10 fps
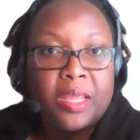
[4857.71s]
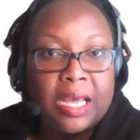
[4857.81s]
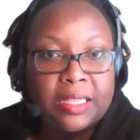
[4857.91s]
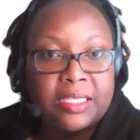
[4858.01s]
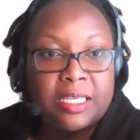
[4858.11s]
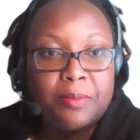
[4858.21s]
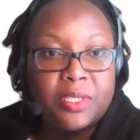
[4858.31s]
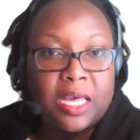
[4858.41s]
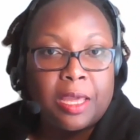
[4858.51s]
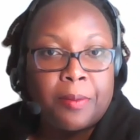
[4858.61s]
At the same
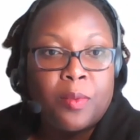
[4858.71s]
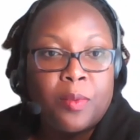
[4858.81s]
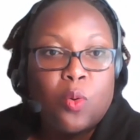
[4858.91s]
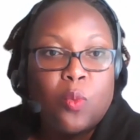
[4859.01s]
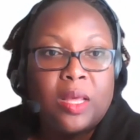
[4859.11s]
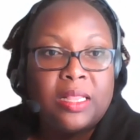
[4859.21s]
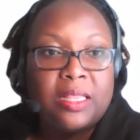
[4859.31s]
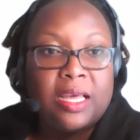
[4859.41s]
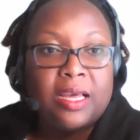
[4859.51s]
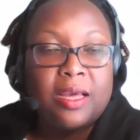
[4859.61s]
time, when
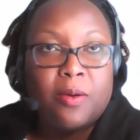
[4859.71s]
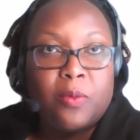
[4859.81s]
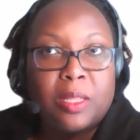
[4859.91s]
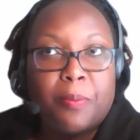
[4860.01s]
the